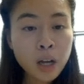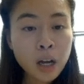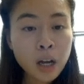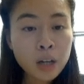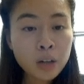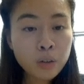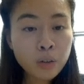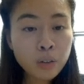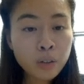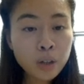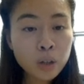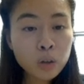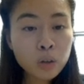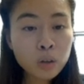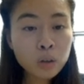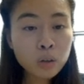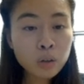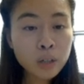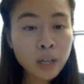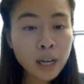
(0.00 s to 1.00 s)
Another thing you're
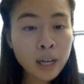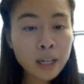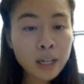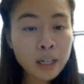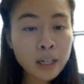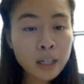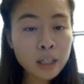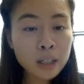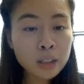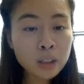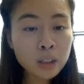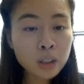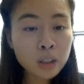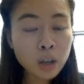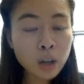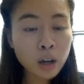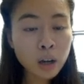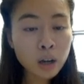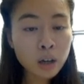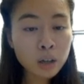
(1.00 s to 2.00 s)
going to look at is
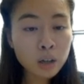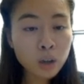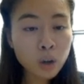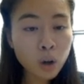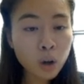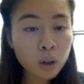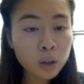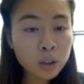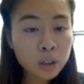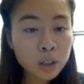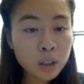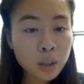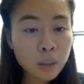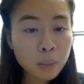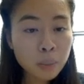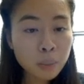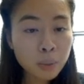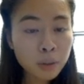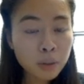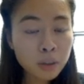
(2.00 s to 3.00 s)
uh, cost
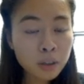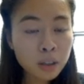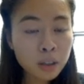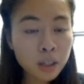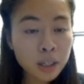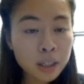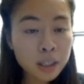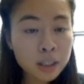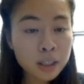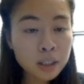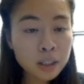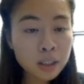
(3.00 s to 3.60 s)
per click,